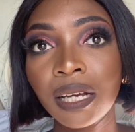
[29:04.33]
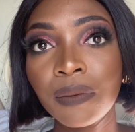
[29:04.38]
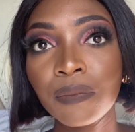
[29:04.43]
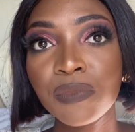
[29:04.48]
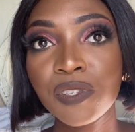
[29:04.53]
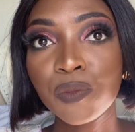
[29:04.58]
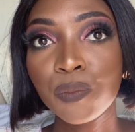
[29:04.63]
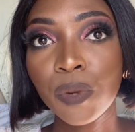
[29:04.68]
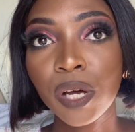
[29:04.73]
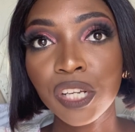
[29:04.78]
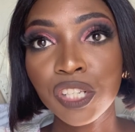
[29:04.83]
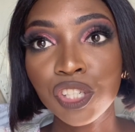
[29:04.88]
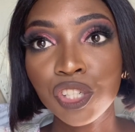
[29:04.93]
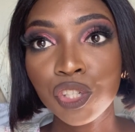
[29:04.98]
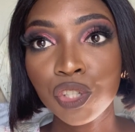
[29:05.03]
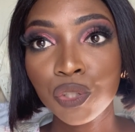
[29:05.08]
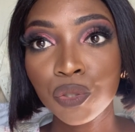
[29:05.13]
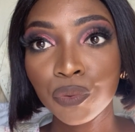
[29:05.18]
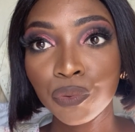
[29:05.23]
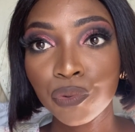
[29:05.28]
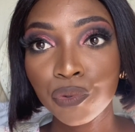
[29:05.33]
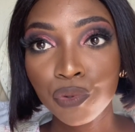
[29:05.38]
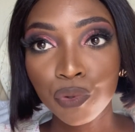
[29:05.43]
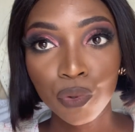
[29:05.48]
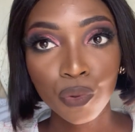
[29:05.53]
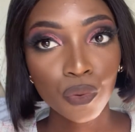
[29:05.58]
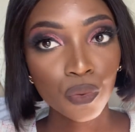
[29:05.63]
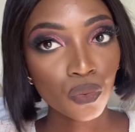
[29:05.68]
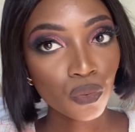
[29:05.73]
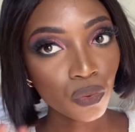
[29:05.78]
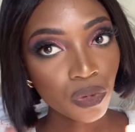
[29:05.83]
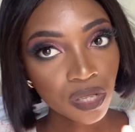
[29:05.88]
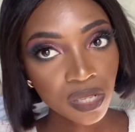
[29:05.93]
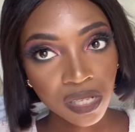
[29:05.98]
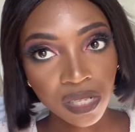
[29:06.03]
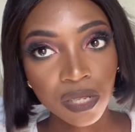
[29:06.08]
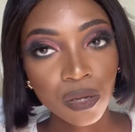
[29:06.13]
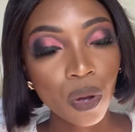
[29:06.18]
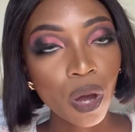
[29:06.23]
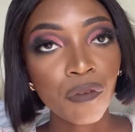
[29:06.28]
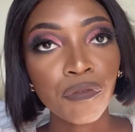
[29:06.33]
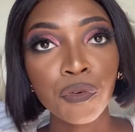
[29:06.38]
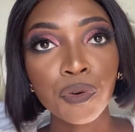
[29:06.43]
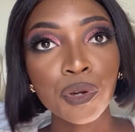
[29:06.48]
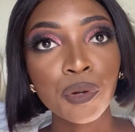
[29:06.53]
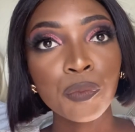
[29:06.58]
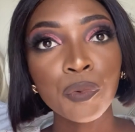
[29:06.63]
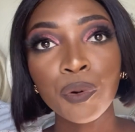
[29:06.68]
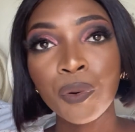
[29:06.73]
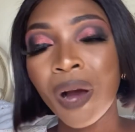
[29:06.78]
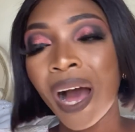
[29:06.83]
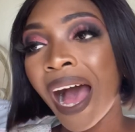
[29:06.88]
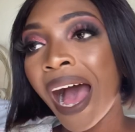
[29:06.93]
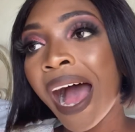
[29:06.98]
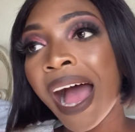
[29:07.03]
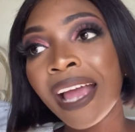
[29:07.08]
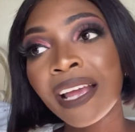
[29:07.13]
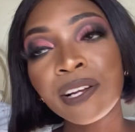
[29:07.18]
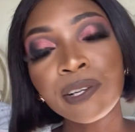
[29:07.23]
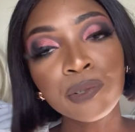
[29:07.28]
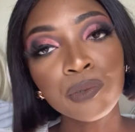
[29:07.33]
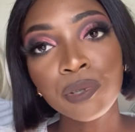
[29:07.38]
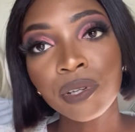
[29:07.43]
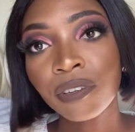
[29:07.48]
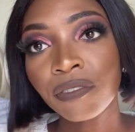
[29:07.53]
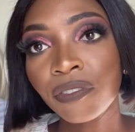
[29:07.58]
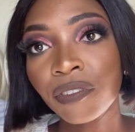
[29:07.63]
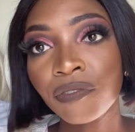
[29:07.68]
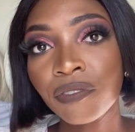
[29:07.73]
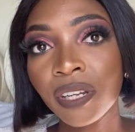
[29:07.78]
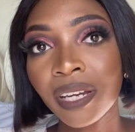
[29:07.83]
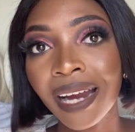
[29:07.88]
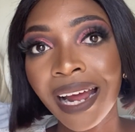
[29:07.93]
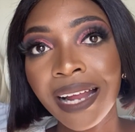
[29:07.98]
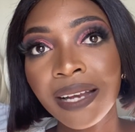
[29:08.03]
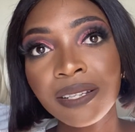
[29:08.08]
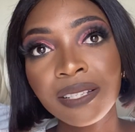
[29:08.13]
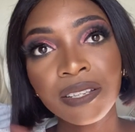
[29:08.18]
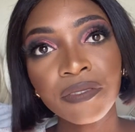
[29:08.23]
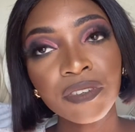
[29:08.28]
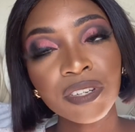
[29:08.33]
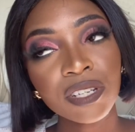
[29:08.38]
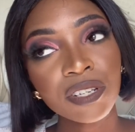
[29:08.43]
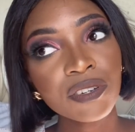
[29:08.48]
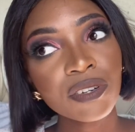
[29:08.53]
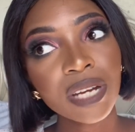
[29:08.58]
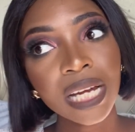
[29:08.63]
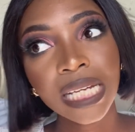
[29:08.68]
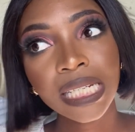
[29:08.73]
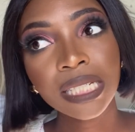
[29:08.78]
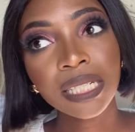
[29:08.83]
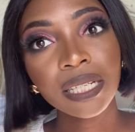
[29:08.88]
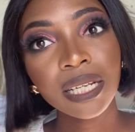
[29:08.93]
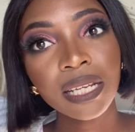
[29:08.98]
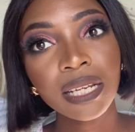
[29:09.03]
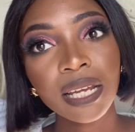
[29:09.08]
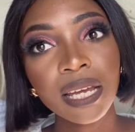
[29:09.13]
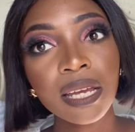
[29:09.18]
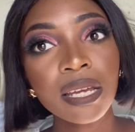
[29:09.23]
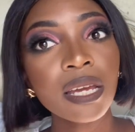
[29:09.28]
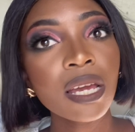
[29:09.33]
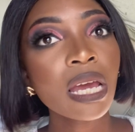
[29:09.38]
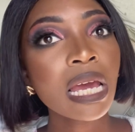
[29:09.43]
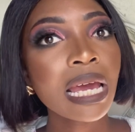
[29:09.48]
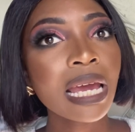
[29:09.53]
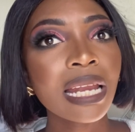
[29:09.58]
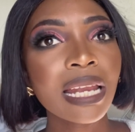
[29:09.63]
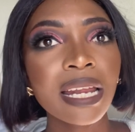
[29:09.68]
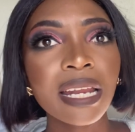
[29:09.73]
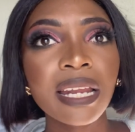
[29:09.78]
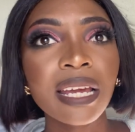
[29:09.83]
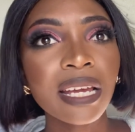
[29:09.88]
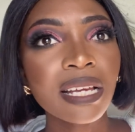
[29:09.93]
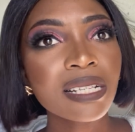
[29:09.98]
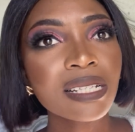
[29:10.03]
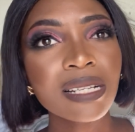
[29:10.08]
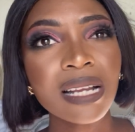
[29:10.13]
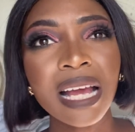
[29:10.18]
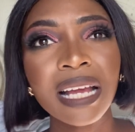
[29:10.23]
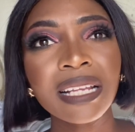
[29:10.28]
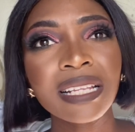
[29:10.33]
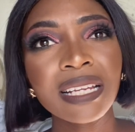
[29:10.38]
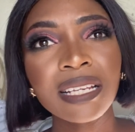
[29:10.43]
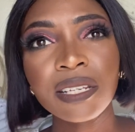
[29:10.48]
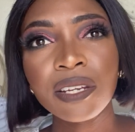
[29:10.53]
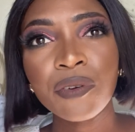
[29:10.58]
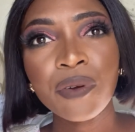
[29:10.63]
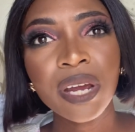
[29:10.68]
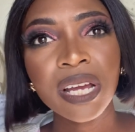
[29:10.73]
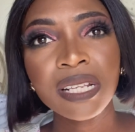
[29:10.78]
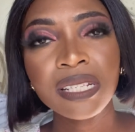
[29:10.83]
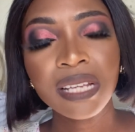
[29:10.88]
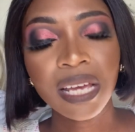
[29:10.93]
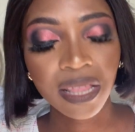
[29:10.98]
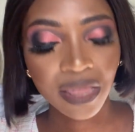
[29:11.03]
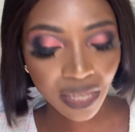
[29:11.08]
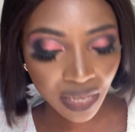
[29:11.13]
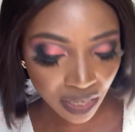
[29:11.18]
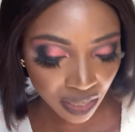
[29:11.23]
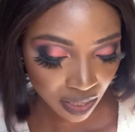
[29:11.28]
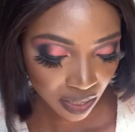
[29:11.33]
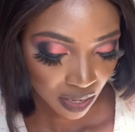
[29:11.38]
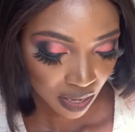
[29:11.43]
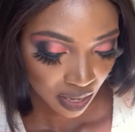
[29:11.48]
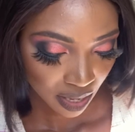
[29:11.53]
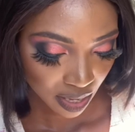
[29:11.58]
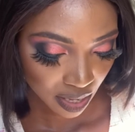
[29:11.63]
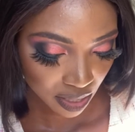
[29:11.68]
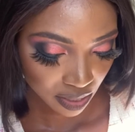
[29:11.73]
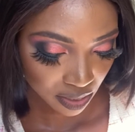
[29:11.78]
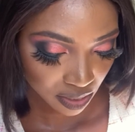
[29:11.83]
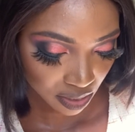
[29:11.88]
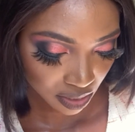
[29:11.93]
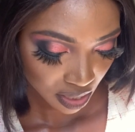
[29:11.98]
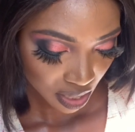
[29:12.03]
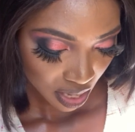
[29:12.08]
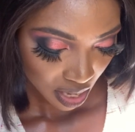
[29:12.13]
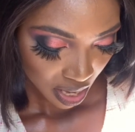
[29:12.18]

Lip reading: Smudge. So it's still affordable. I usually 50 rand, 17 rand. Learning is like 30 rands, I think. Yes.